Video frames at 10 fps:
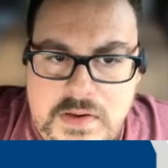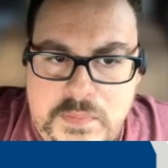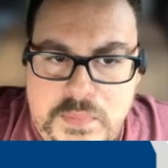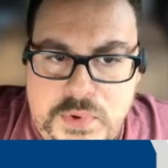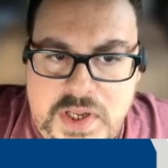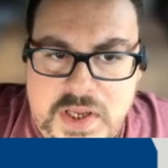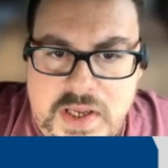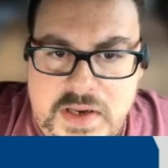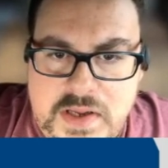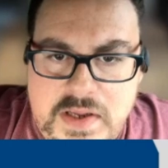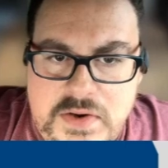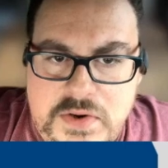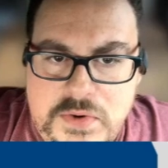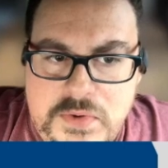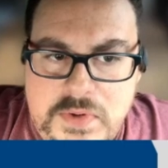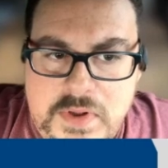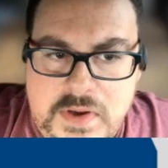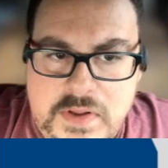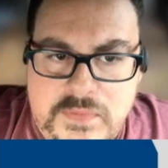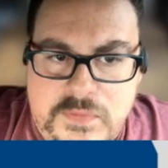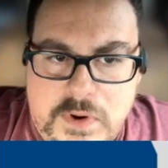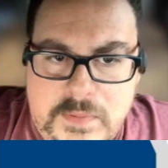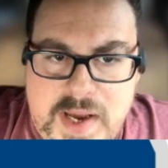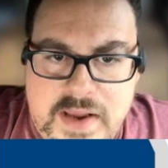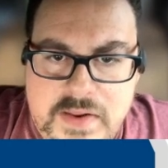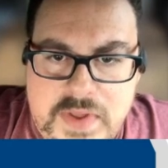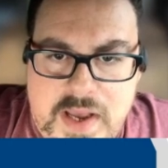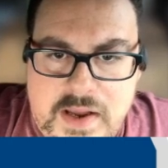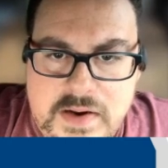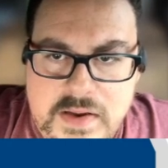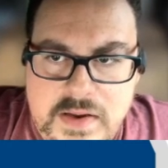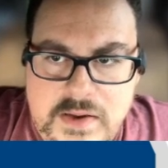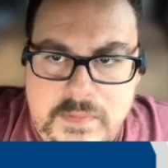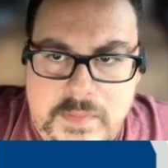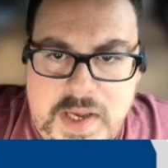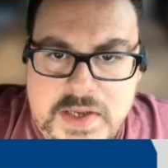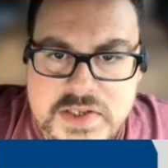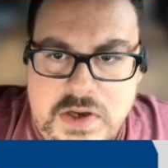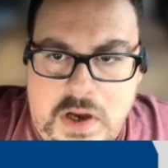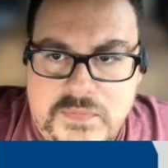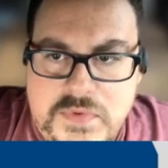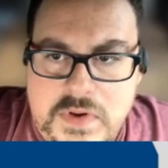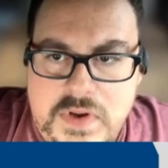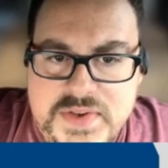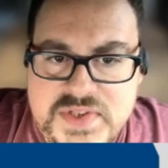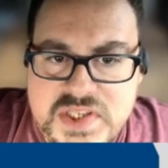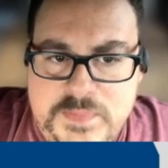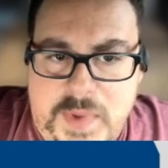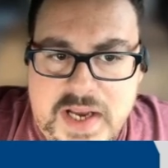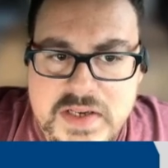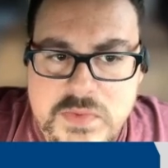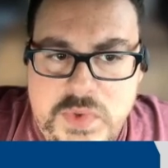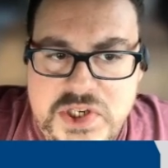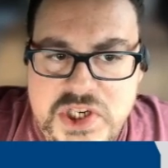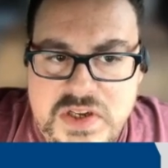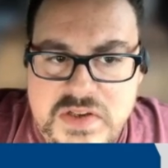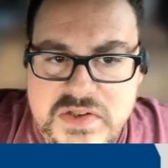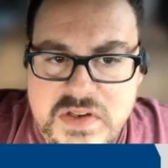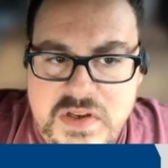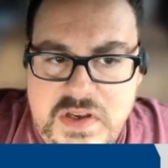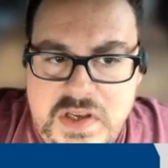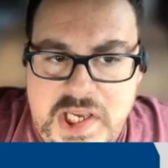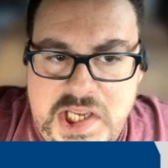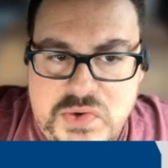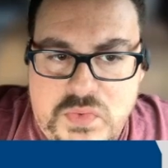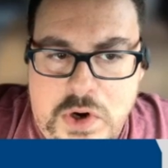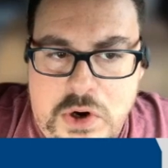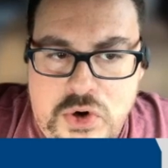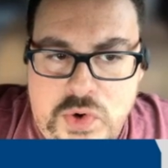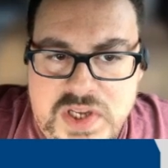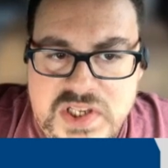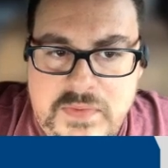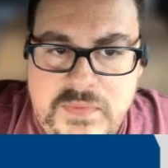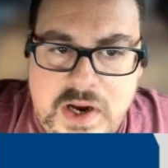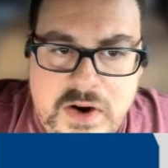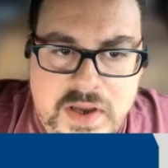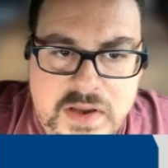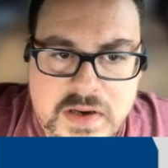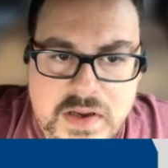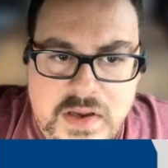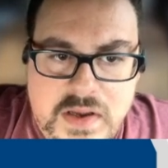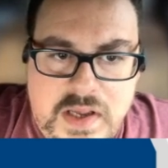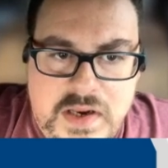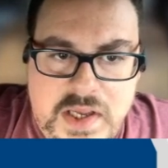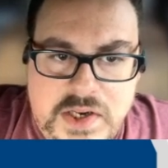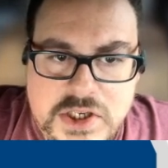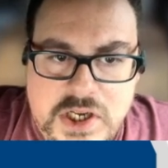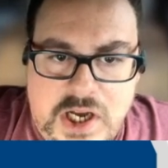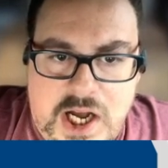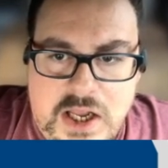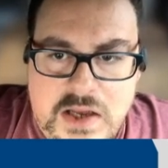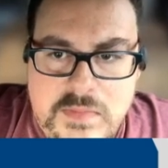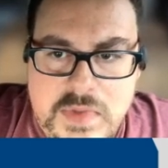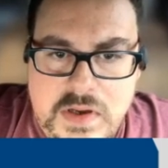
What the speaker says: putting it into the format that MetaSoft expects, which is each row is a variant, and each column,